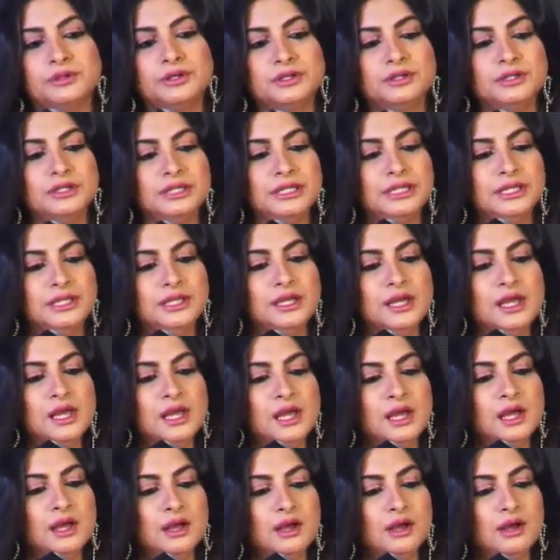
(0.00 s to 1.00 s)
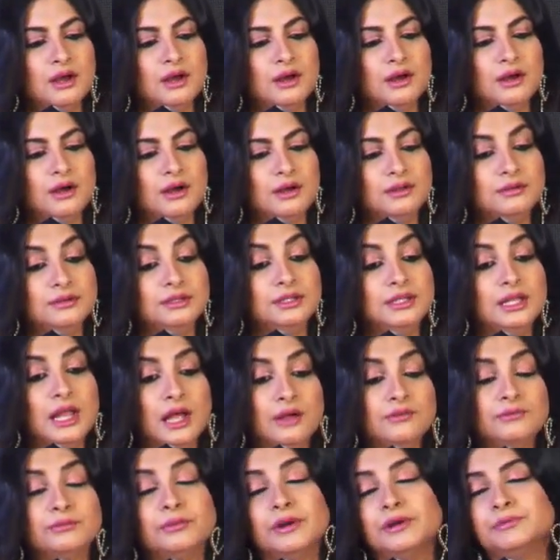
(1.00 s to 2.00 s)
We're really...
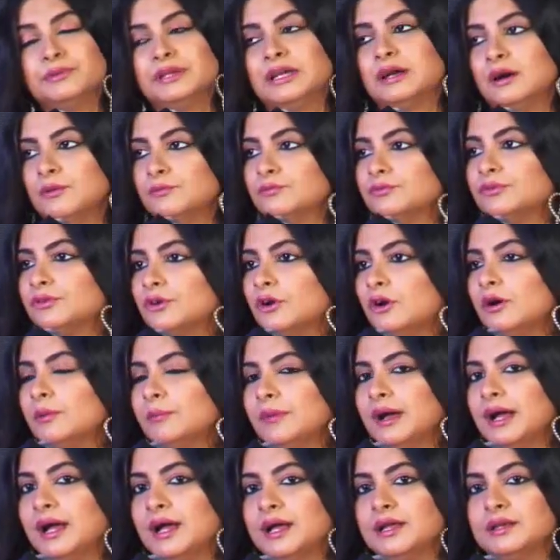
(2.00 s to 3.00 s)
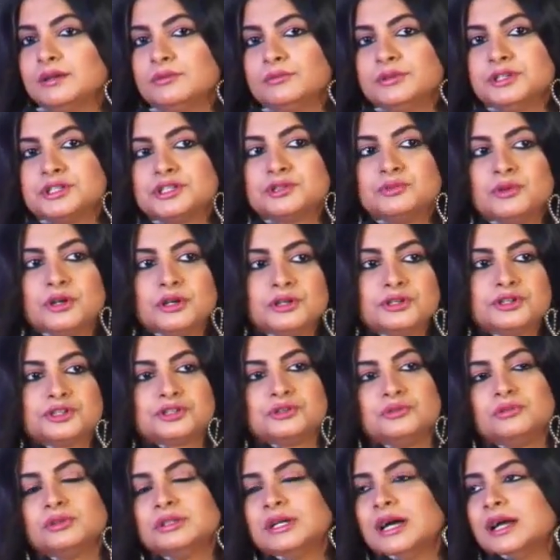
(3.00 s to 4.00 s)
love where we come from, and we just wanted to
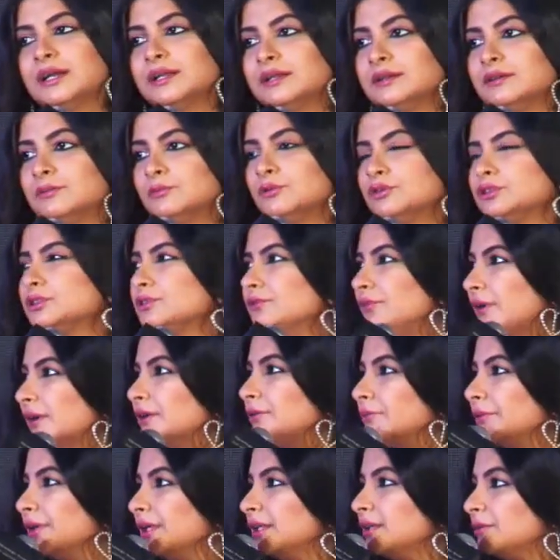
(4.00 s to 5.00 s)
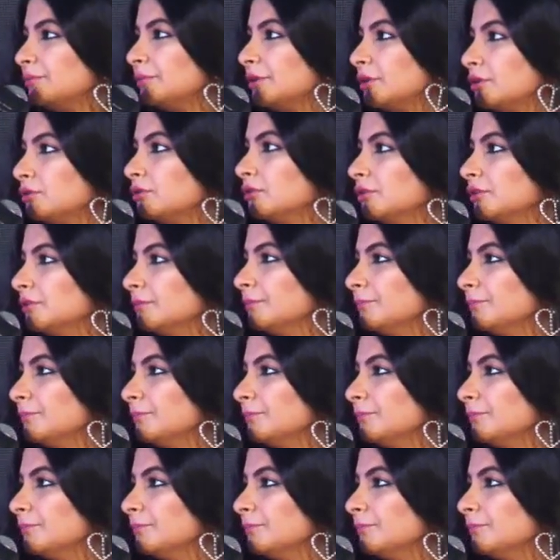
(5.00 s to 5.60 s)
show that in the most fun way that we could.